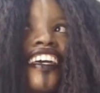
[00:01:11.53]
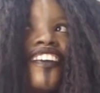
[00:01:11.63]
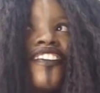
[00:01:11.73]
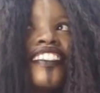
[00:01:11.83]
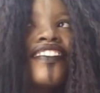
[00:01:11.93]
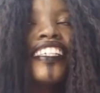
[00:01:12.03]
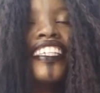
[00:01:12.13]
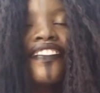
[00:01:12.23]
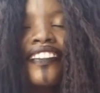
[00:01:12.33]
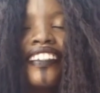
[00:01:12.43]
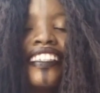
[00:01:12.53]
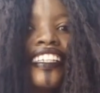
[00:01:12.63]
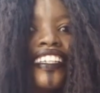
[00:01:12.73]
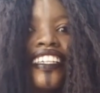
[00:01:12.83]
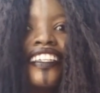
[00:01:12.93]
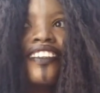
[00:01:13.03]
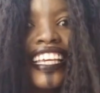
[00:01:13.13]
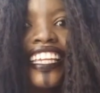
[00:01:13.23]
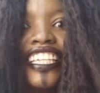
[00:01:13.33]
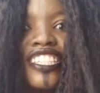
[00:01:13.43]
He was really giving.
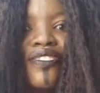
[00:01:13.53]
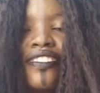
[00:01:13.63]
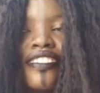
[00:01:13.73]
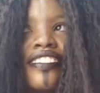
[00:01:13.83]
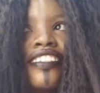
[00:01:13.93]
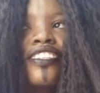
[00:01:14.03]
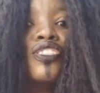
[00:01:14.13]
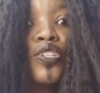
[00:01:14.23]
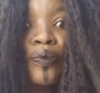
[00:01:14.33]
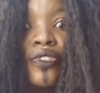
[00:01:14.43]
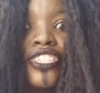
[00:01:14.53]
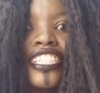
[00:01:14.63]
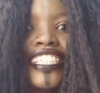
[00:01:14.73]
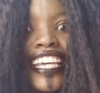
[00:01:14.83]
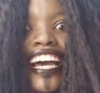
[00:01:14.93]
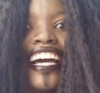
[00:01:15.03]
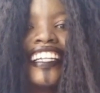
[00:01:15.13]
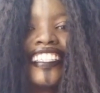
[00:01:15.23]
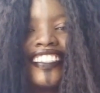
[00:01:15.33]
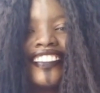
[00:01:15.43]
The energy was top notch. Yeah.
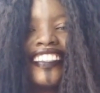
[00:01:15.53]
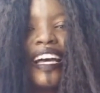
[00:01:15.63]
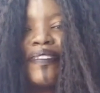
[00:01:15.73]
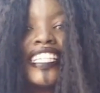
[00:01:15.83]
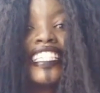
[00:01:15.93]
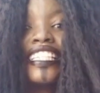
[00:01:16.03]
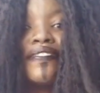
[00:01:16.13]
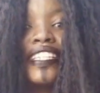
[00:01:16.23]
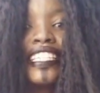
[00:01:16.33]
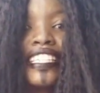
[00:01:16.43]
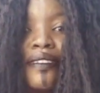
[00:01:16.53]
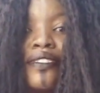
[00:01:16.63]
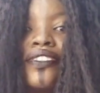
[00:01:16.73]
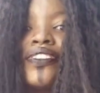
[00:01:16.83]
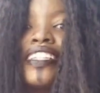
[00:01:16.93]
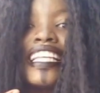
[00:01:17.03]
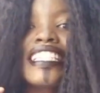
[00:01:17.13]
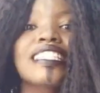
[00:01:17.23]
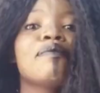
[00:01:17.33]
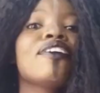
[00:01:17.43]
So I mean, he's living his life. So that's
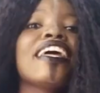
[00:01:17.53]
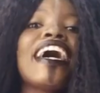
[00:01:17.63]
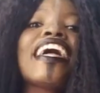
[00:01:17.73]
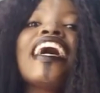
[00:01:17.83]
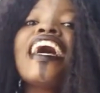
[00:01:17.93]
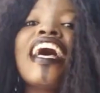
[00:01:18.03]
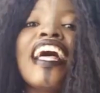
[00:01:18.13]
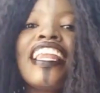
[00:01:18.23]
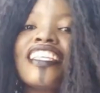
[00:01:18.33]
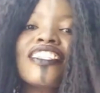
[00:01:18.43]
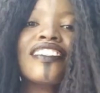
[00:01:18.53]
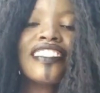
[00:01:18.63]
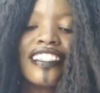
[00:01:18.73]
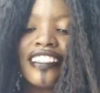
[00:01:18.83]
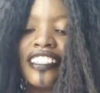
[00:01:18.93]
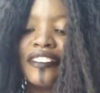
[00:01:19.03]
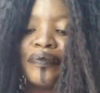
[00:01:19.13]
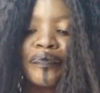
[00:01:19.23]
just about that. Let's continue.